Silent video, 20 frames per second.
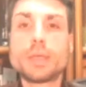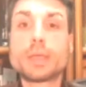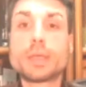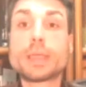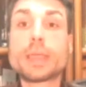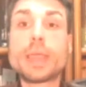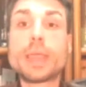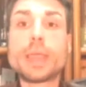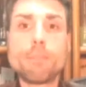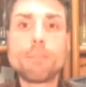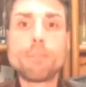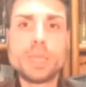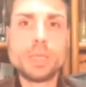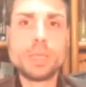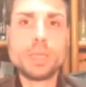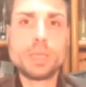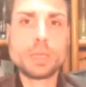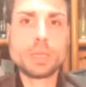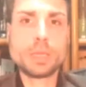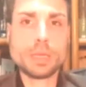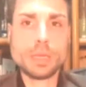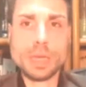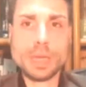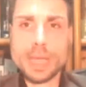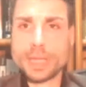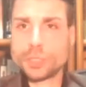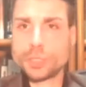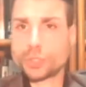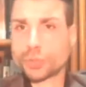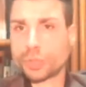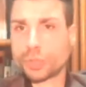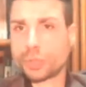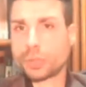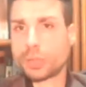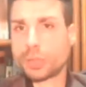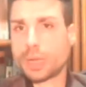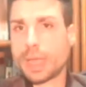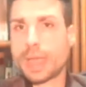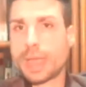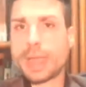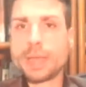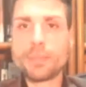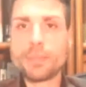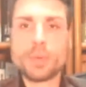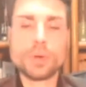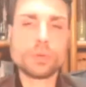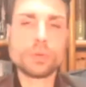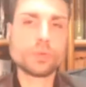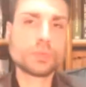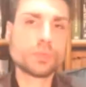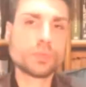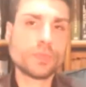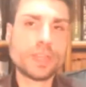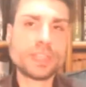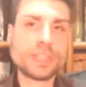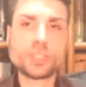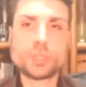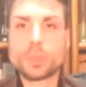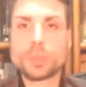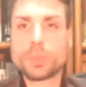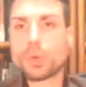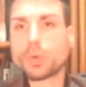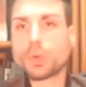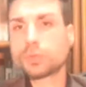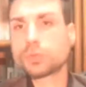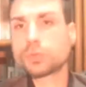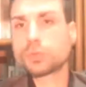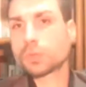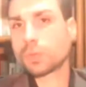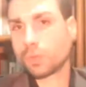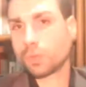can be nature, animals, vegetables,